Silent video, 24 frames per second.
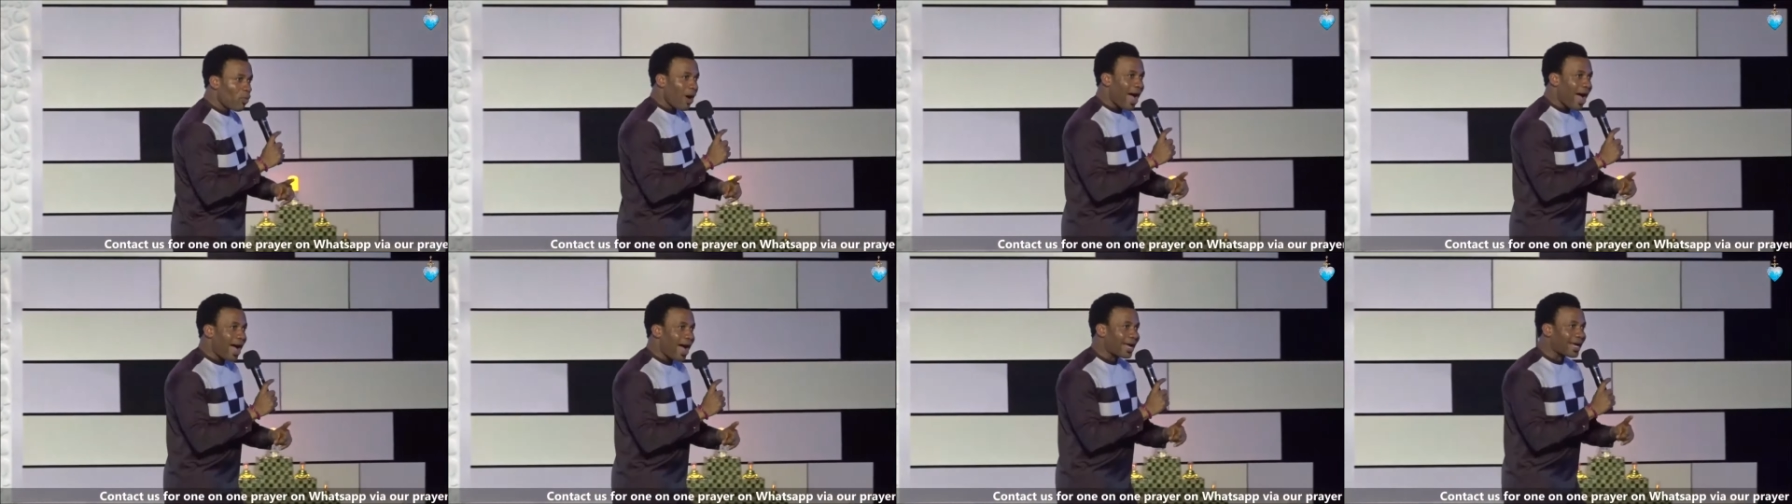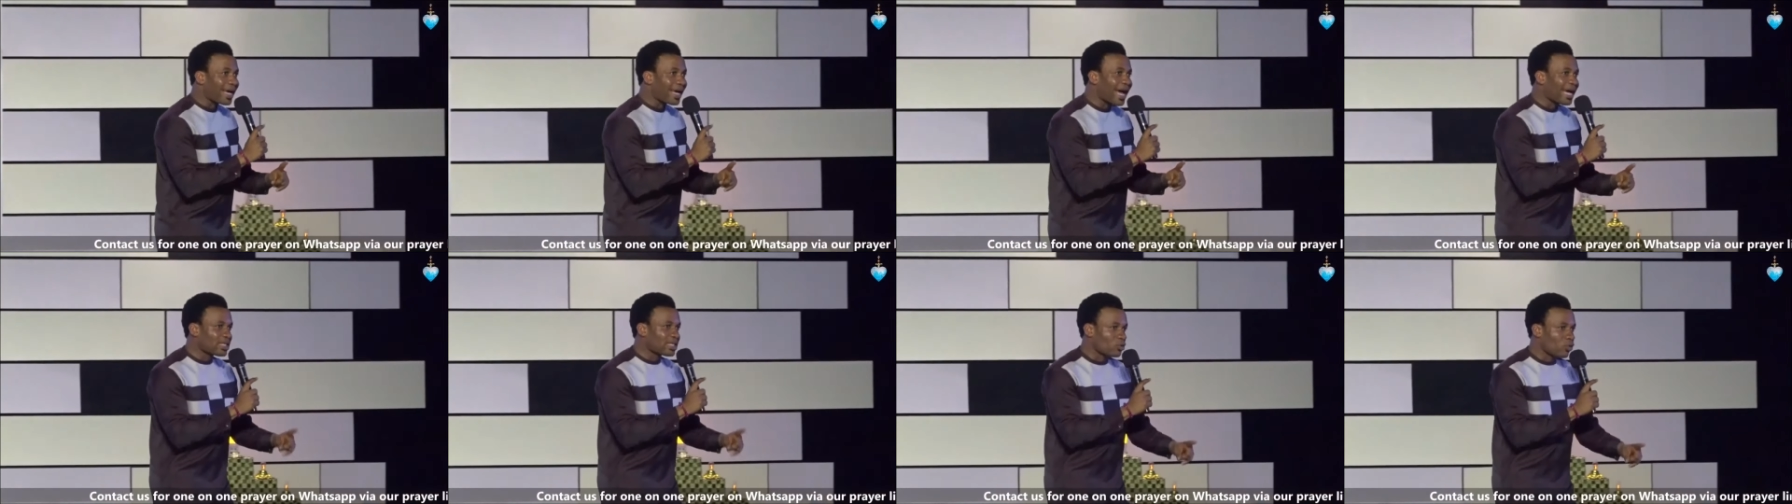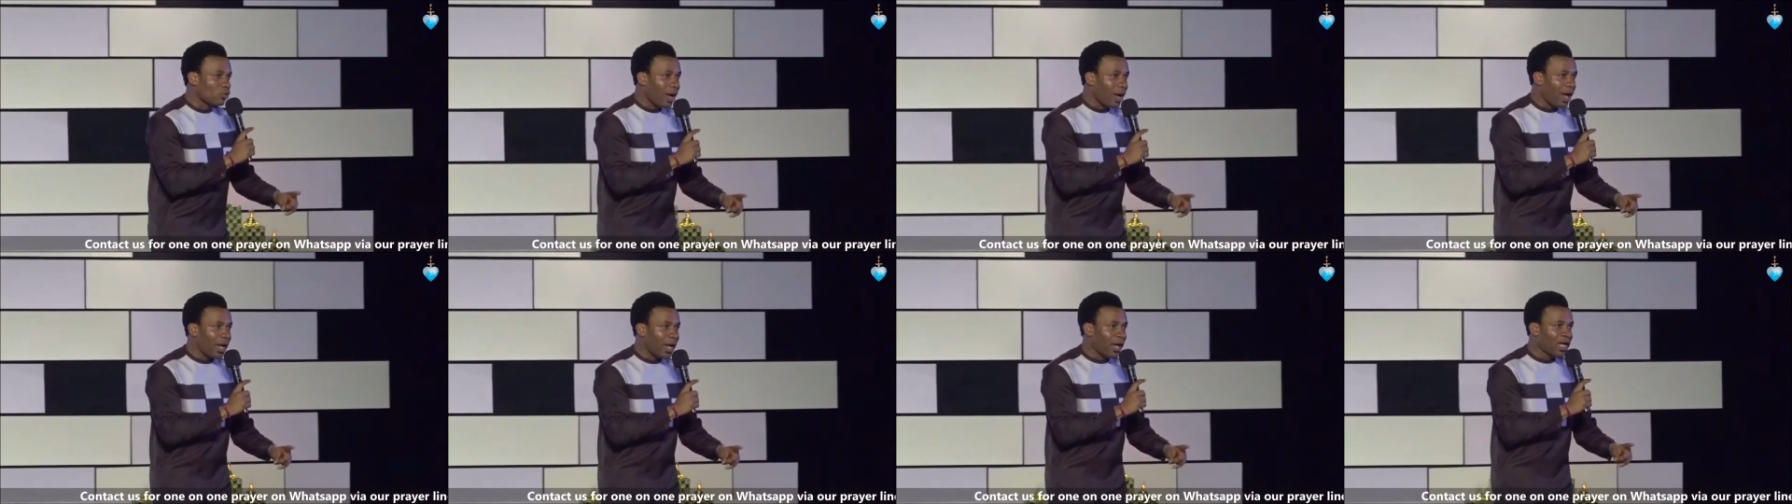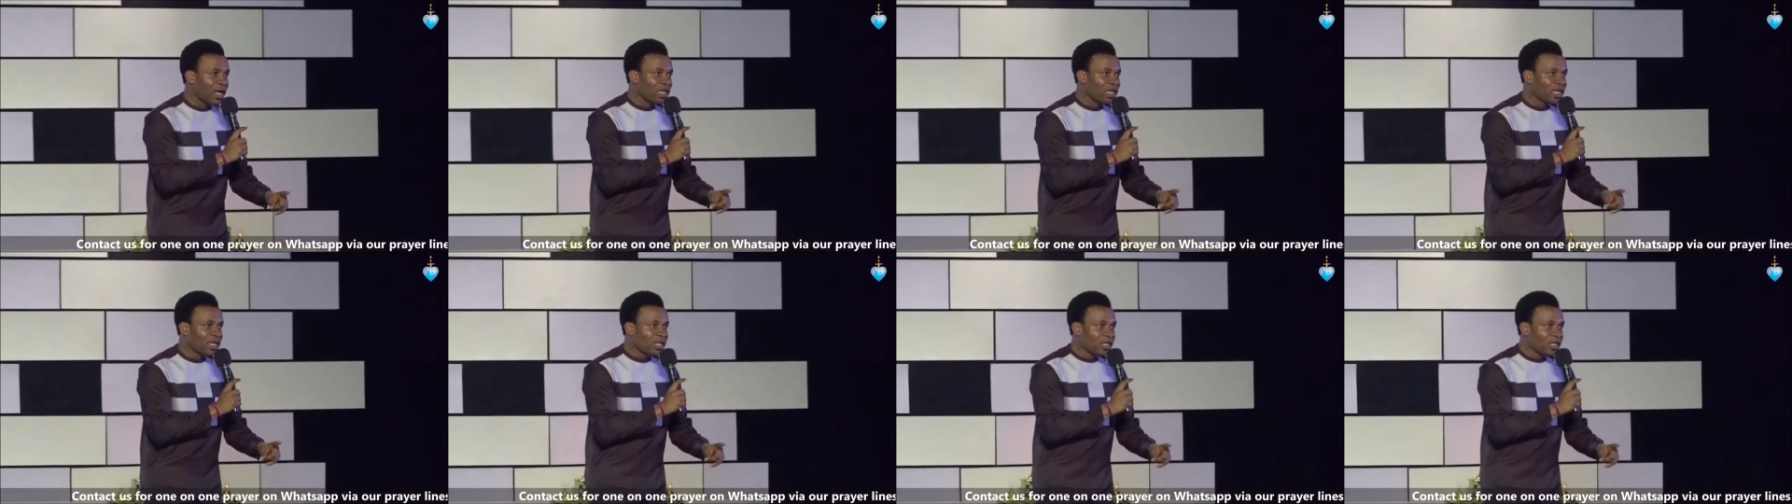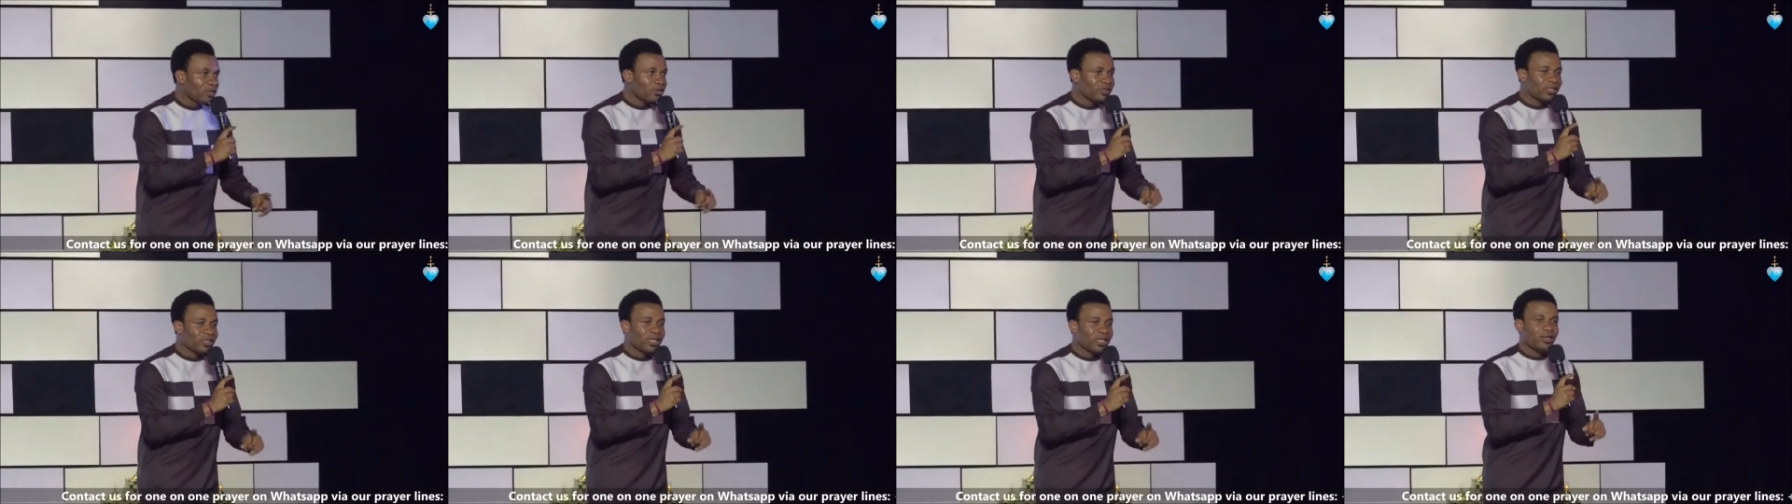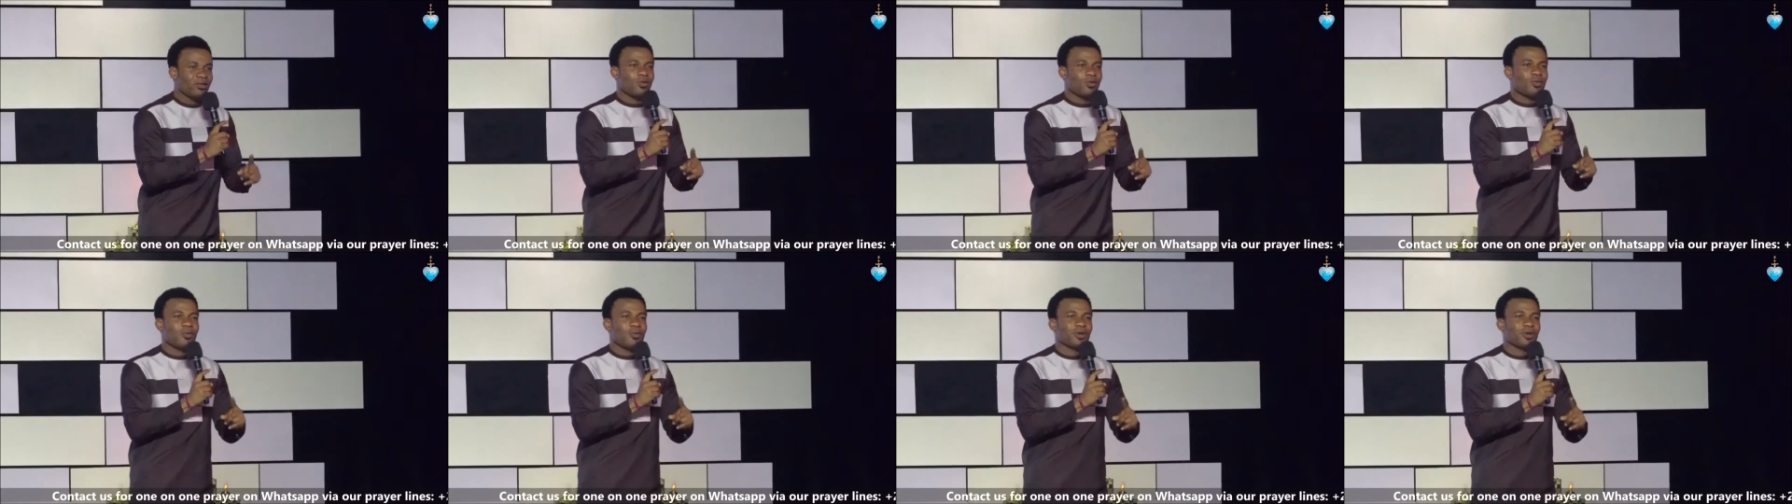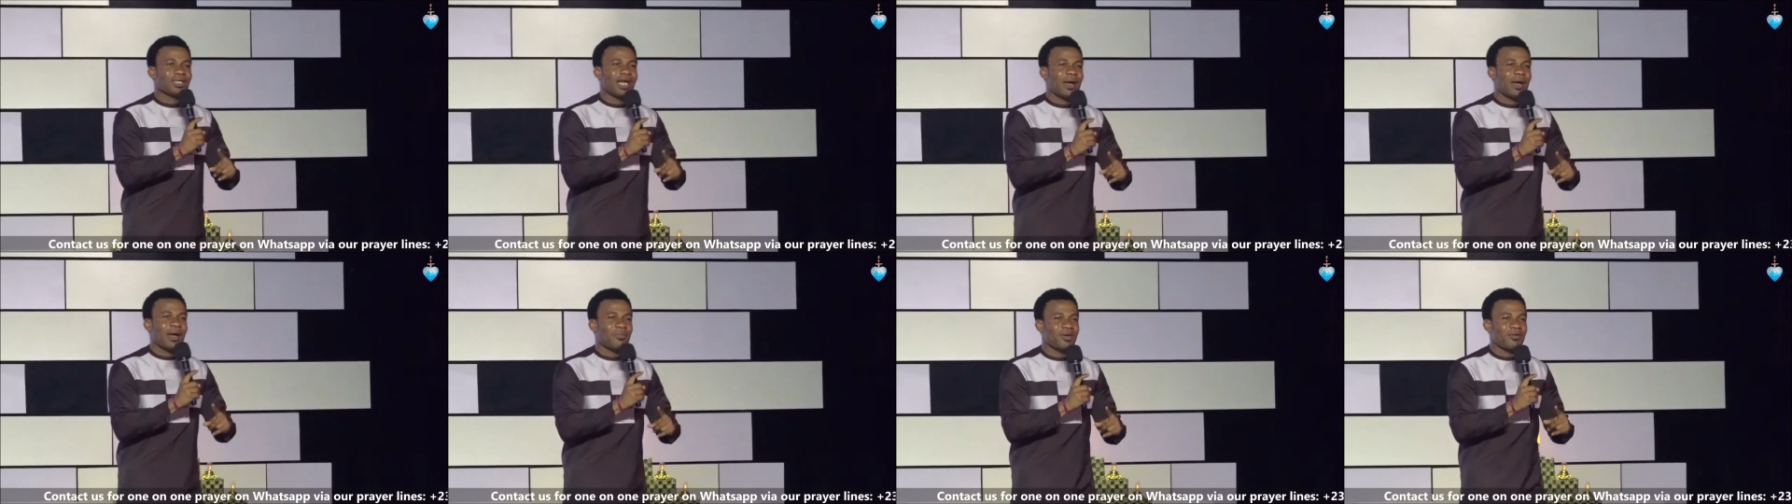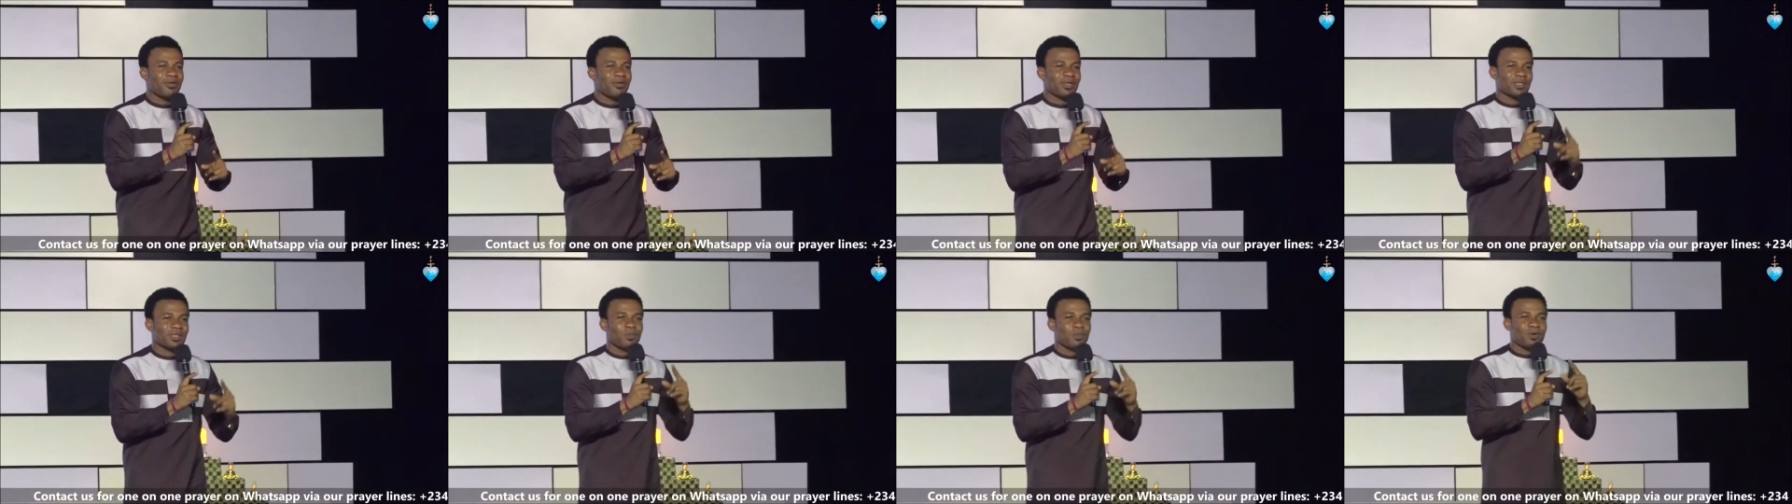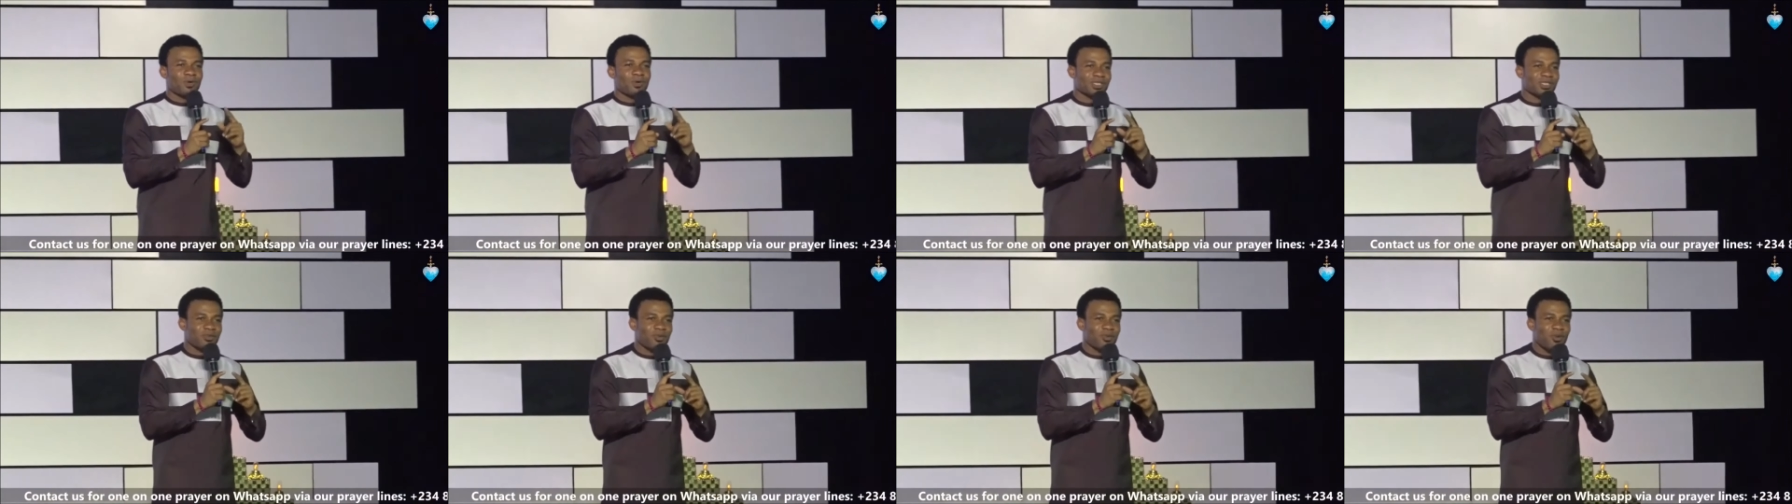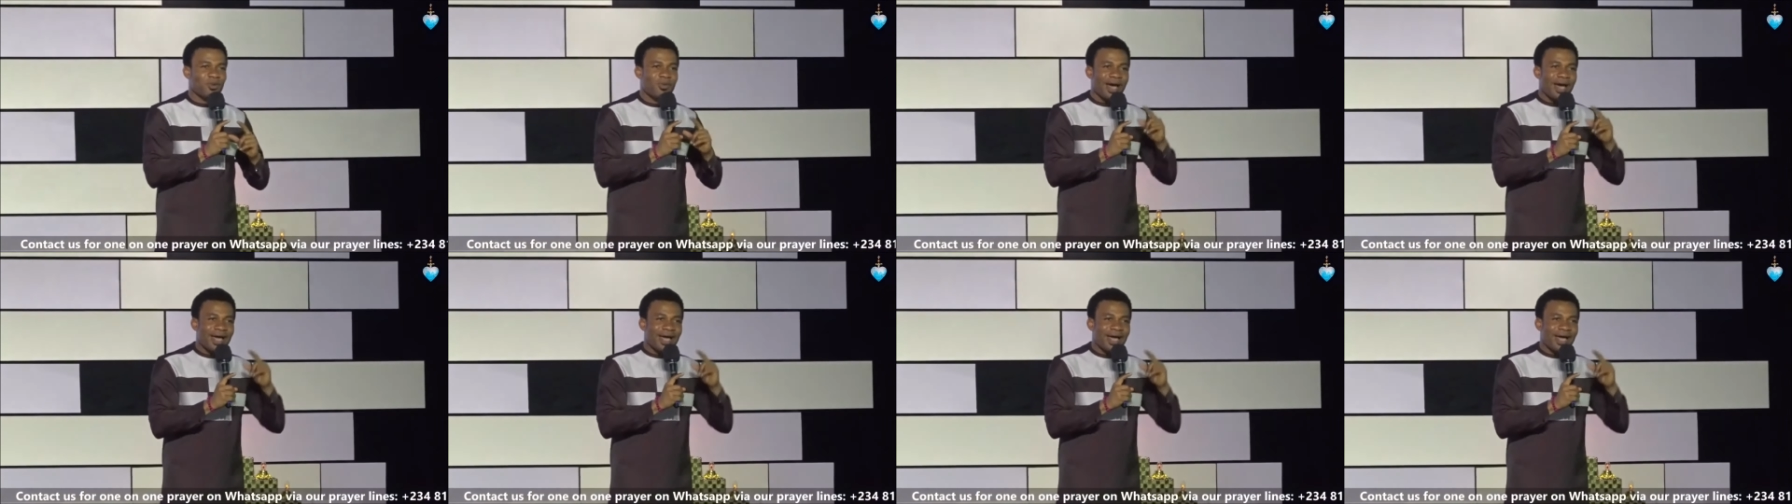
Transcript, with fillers: and casual. You say, no, but I'm a responsible man.